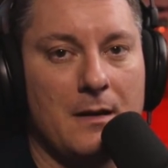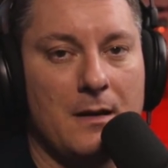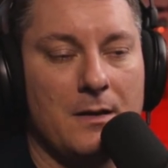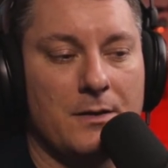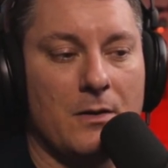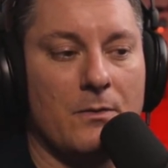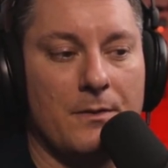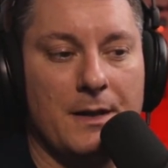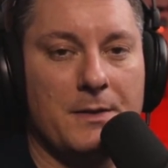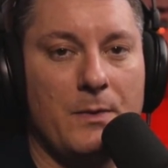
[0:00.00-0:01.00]
So
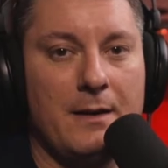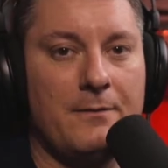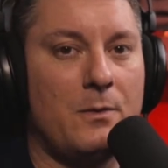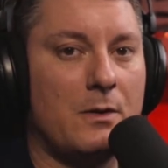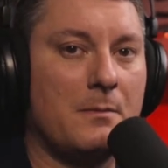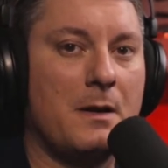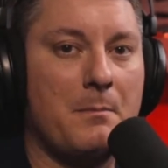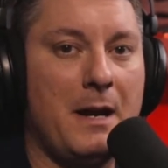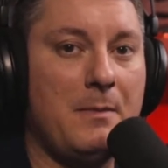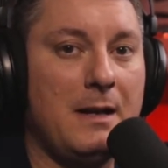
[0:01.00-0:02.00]
this waveform,
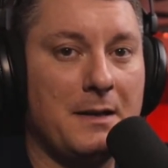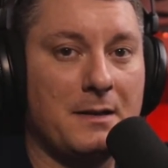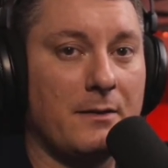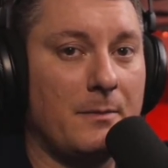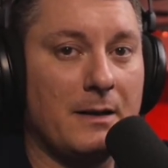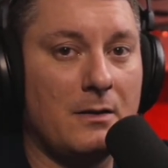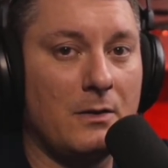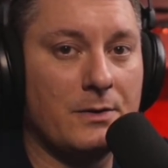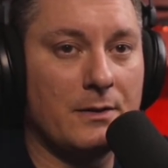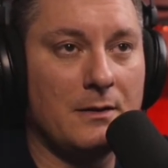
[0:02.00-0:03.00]
maybe it's a little bit
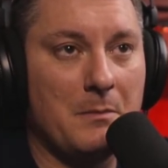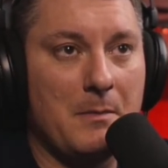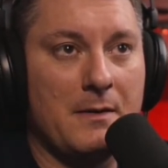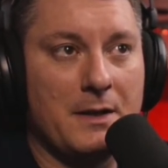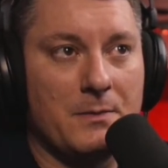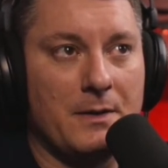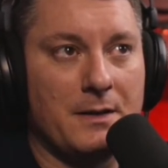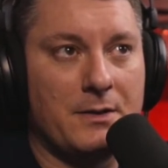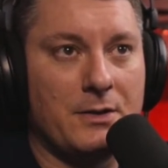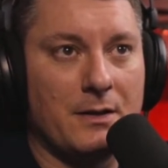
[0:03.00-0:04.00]
closer. Maybe this one is
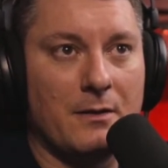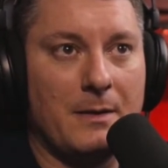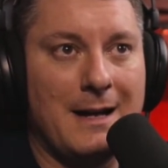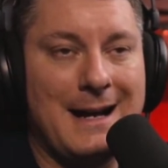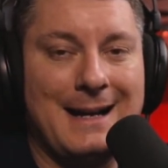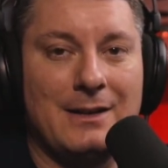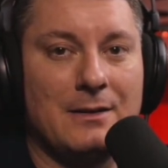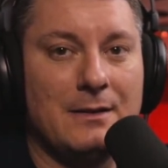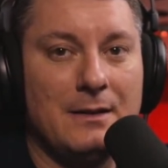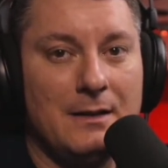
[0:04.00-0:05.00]
just a little bit higher
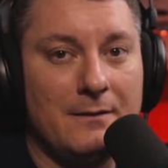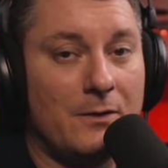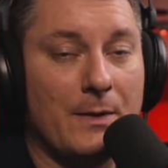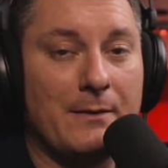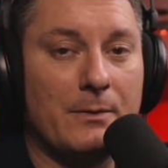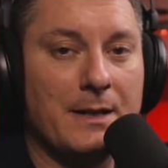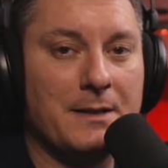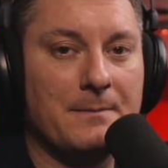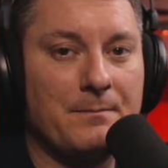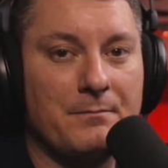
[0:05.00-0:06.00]
for whatever
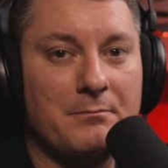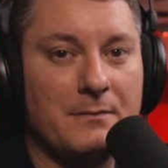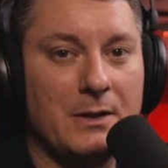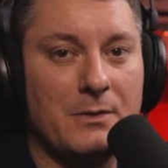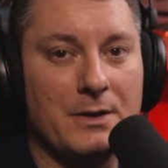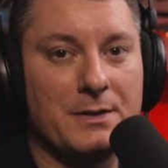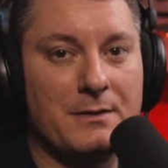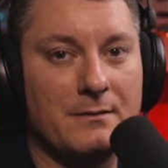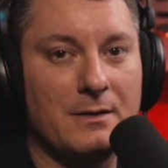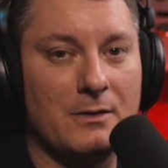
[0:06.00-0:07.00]
reason.
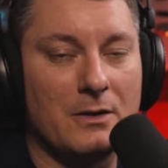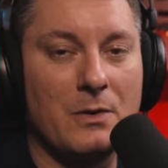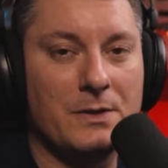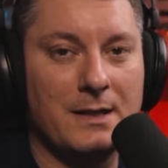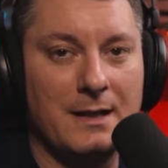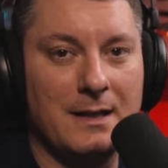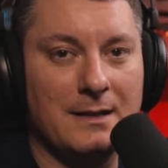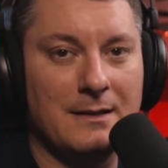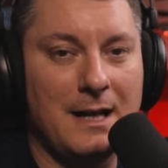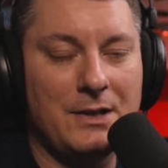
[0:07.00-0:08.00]
Your OCD
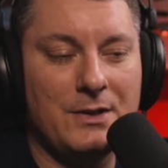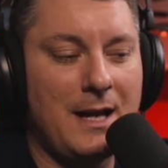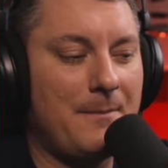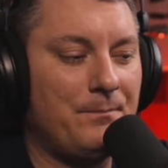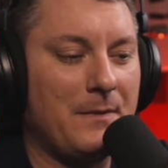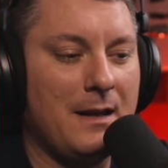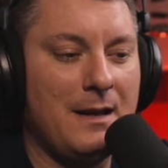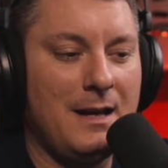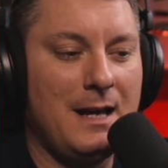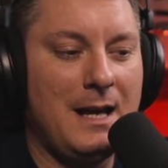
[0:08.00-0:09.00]
didn't catch that.
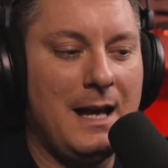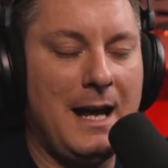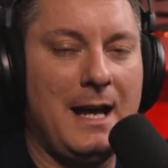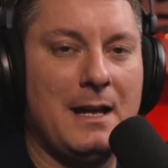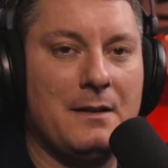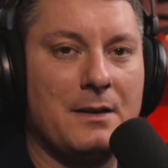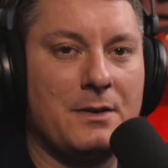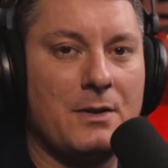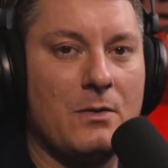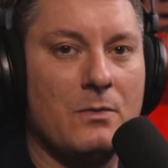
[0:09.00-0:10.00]
And
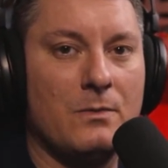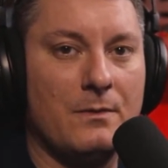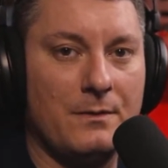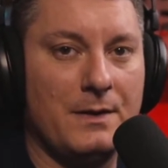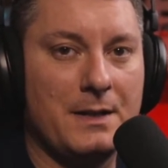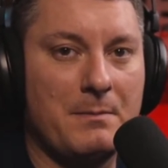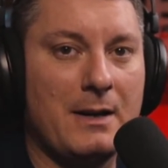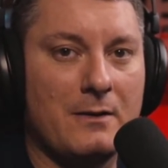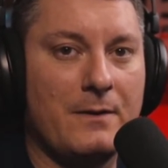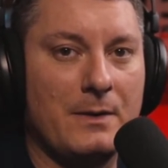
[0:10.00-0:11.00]
so this microphone here